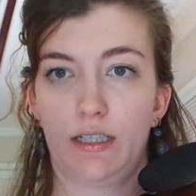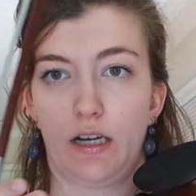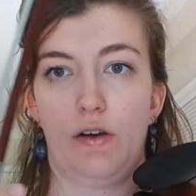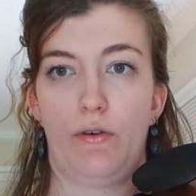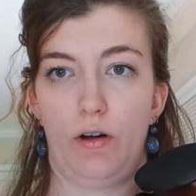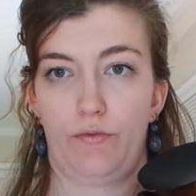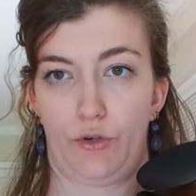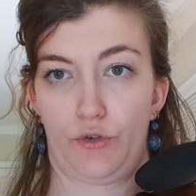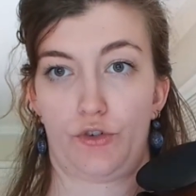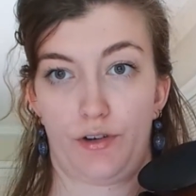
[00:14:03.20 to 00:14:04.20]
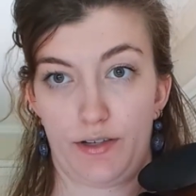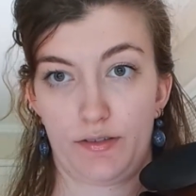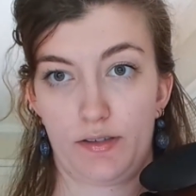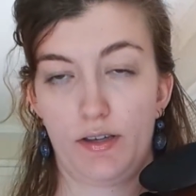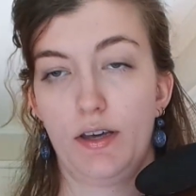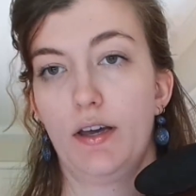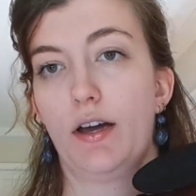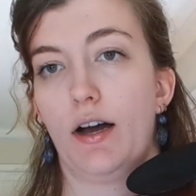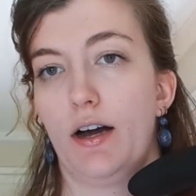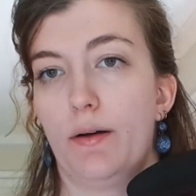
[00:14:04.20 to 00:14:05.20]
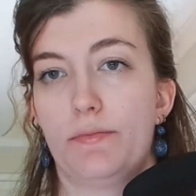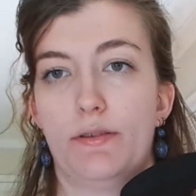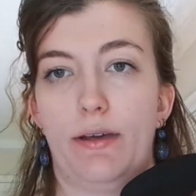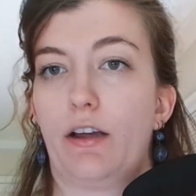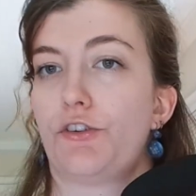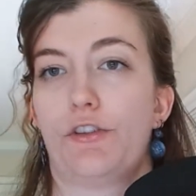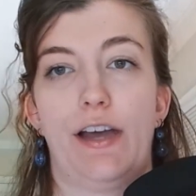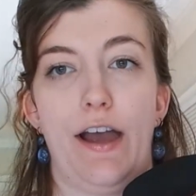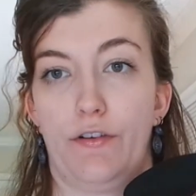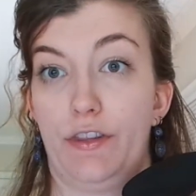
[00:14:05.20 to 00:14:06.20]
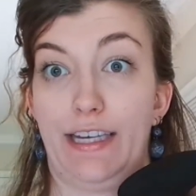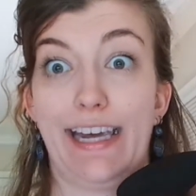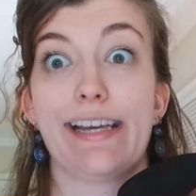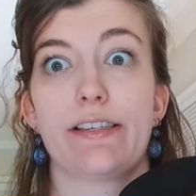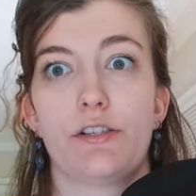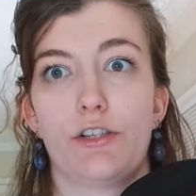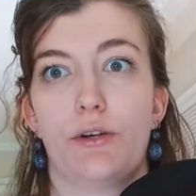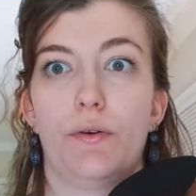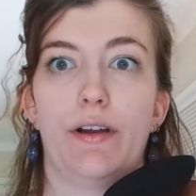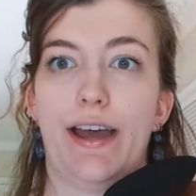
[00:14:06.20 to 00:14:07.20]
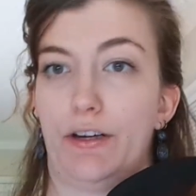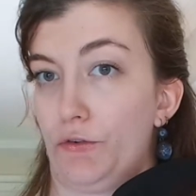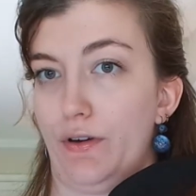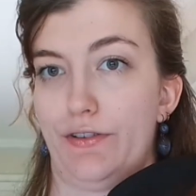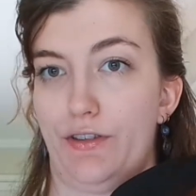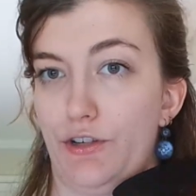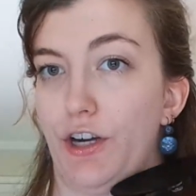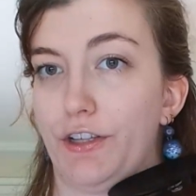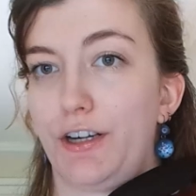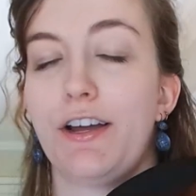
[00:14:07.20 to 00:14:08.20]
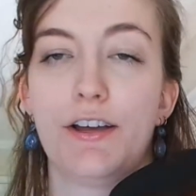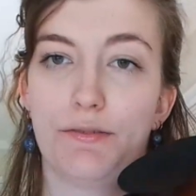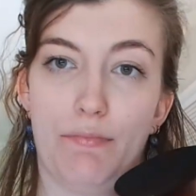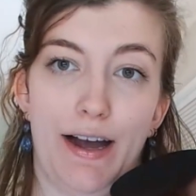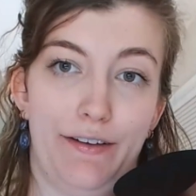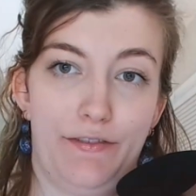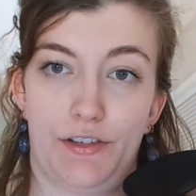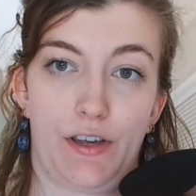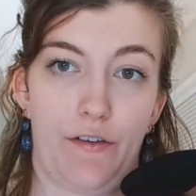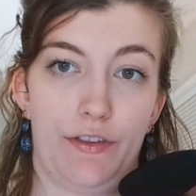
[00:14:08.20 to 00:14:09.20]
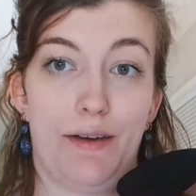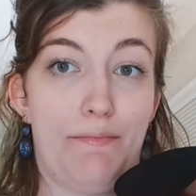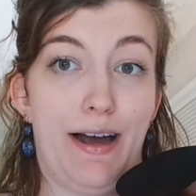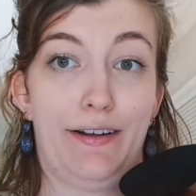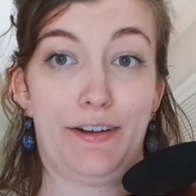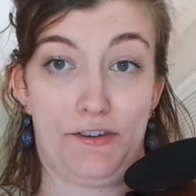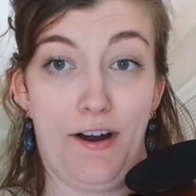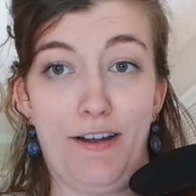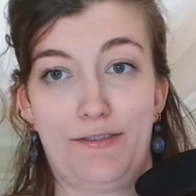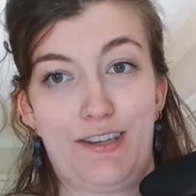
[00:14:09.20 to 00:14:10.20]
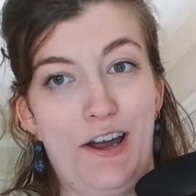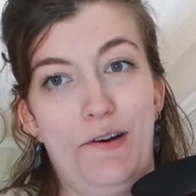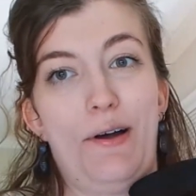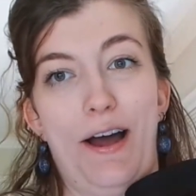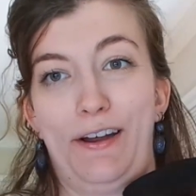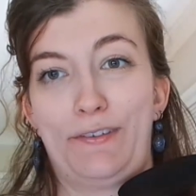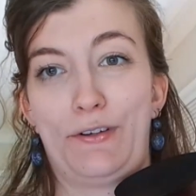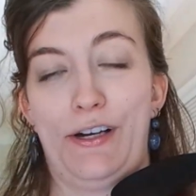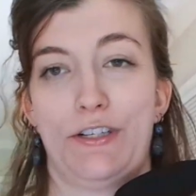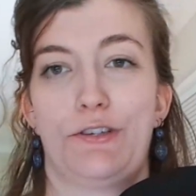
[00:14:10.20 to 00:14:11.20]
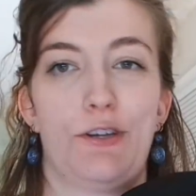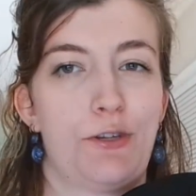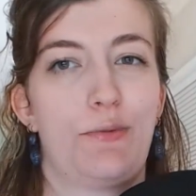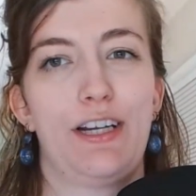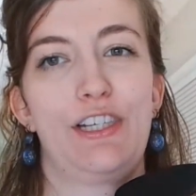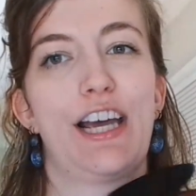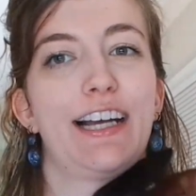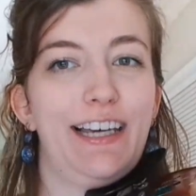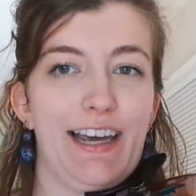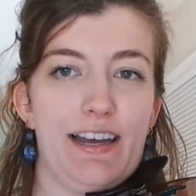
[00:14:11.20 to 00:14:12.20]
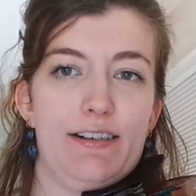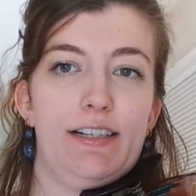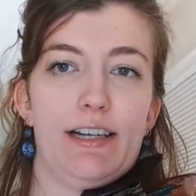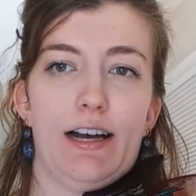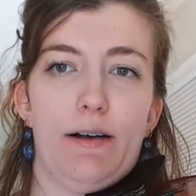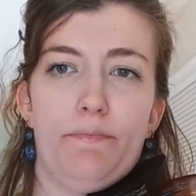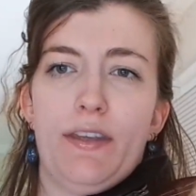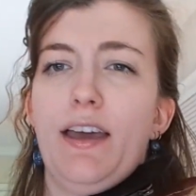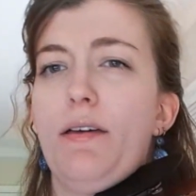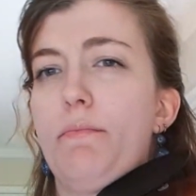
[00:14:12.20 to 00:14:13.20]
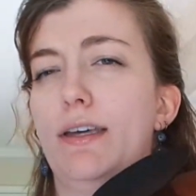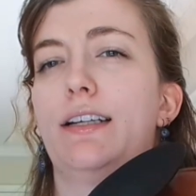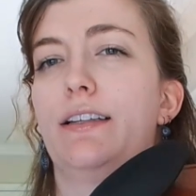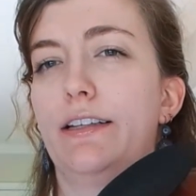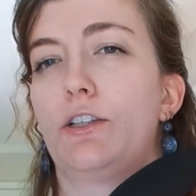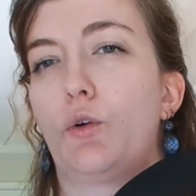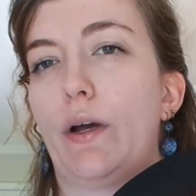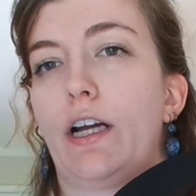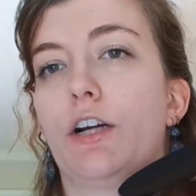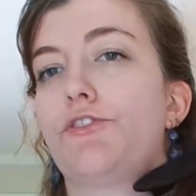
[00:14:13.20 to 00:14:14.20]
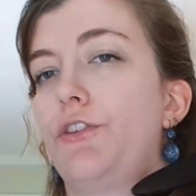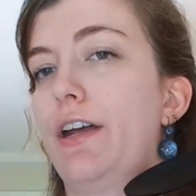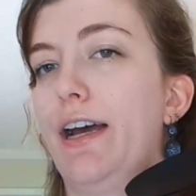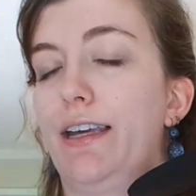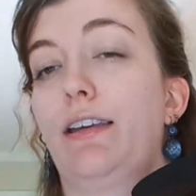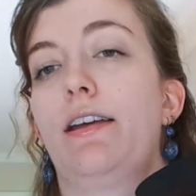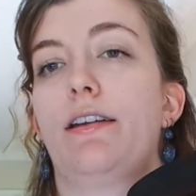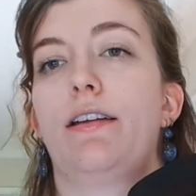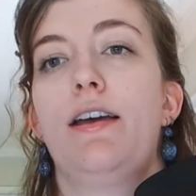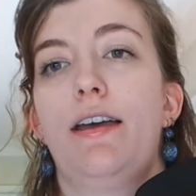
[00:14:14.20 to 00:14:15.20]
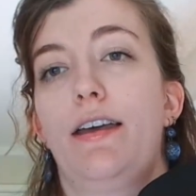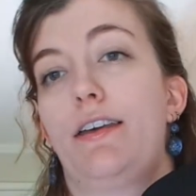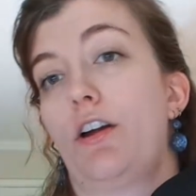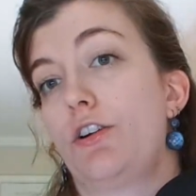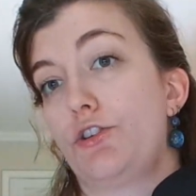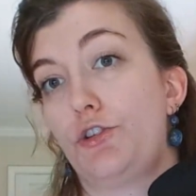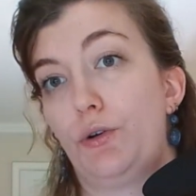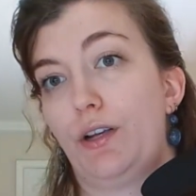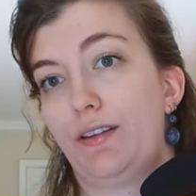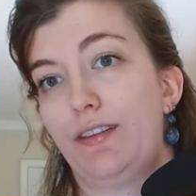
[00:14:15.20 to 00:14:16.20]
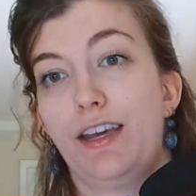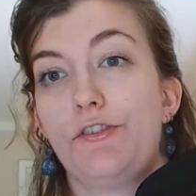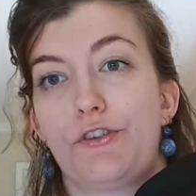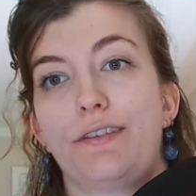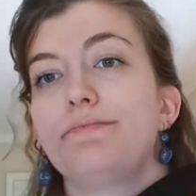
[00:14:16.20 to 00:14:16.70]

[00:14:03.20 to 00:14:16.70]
of all of your strings to make sure that everything is in tune and agrees with each other. I've discovered that mine does not, so I am going to just recheck and make it a little quicker so that I can get on to tuning the E string.